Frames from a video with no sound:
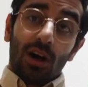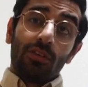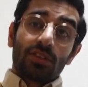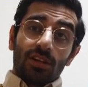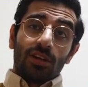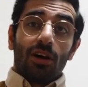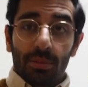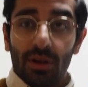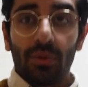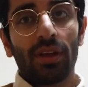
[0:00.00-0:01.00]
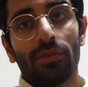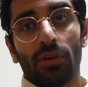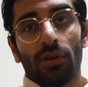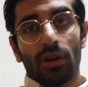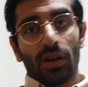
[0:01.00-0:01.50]
Obviously not. I've been awake
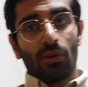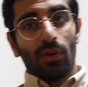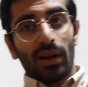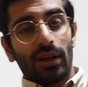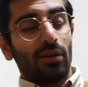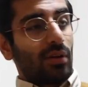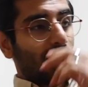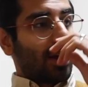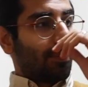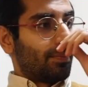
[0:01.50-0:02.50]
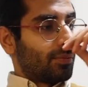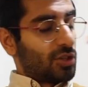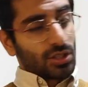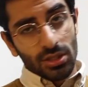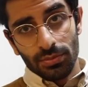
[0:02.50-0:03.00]
for a little while now.
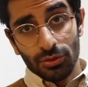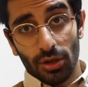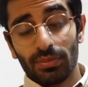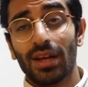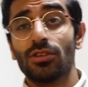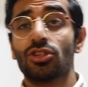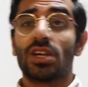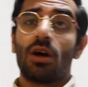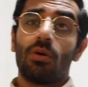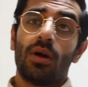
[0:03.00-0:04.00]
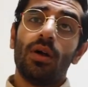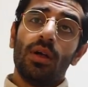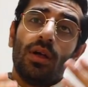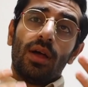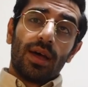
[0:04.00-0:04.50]
Just jumped out the shower,
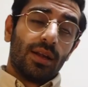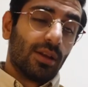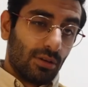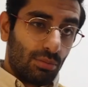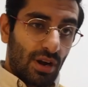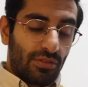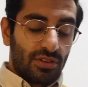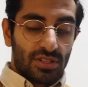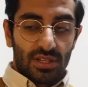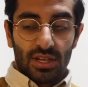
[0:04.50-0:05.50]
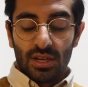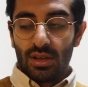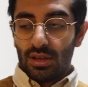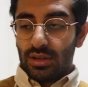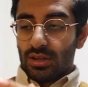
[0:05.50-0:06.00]
had a little breakfast in.
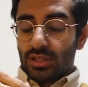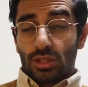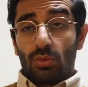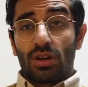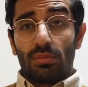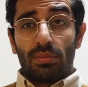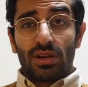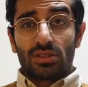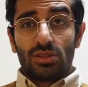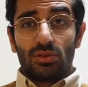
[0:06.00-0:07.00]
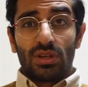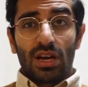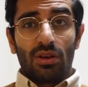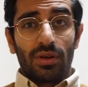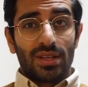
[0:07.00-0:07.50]
So what I'm about to do
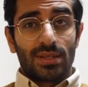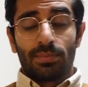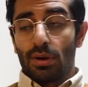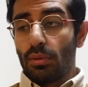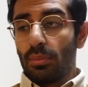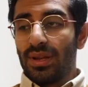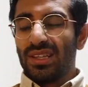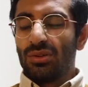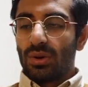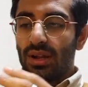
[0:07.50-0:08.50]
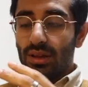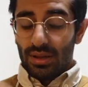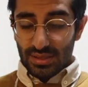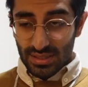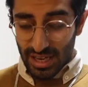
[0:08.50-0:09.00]
now is probably do a little
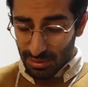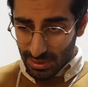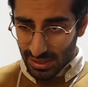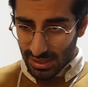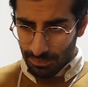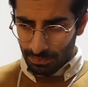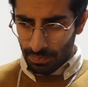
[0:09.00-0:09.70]
assignment.